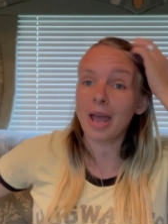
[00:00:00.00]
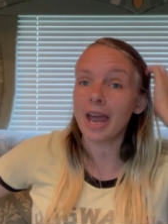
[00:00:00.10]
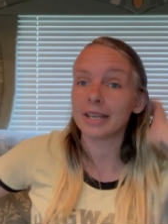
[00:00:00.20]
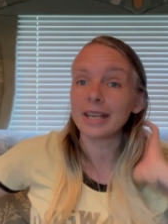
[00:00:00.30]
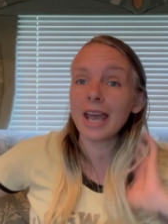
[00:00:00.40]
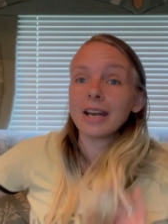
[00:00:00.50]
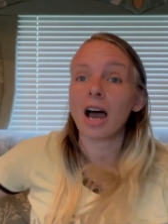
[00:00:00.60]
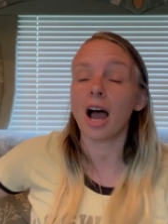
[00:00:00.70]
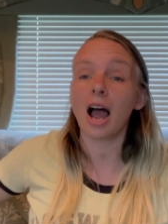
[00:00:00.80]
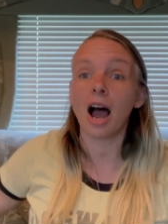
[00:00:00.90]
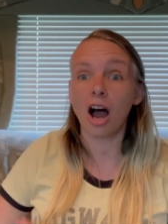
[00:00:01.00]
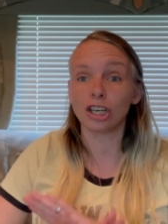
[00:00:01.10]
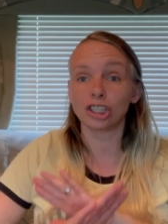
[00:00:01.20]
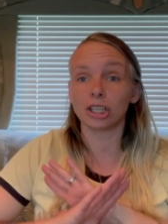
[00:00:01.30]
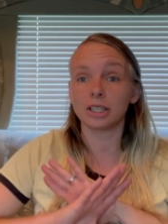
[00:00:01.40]
and get a
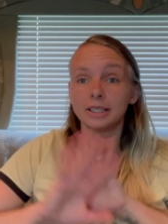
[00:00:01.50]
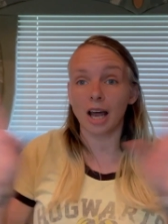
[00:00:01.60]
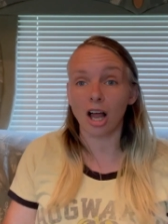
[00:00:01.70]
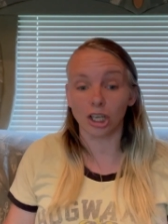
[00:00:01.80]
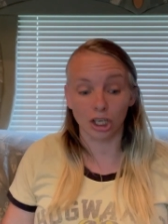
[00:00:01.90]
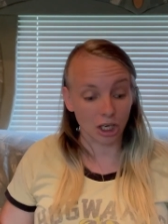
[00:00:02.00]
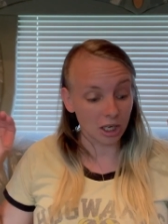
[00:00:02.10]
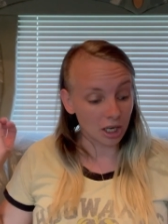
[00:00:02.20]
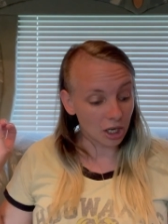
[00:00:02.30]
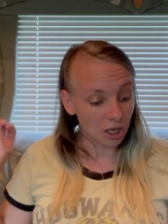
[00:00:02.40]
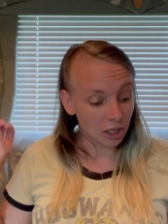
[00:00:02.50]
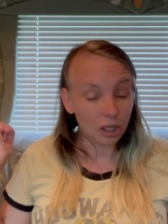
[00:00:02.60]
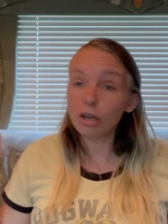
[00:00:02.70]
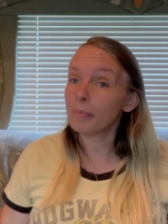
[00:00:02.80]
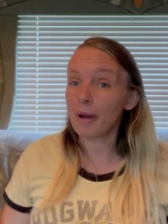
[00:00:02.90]
$100
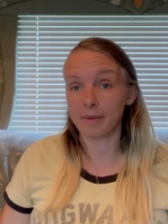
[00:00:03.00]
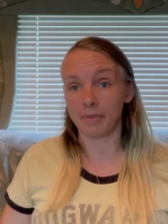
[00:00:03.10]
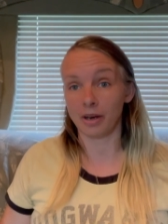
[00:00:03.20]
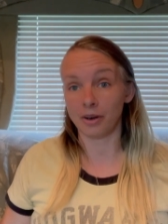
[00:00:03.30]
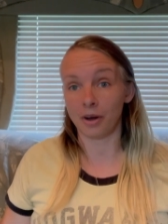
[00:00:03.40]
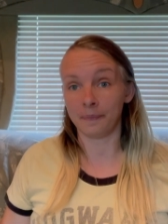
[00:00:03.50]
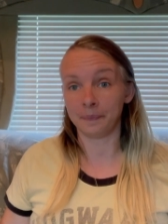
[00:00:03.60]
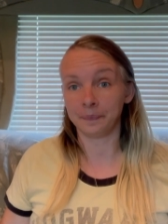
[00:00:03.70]
coupon bundle.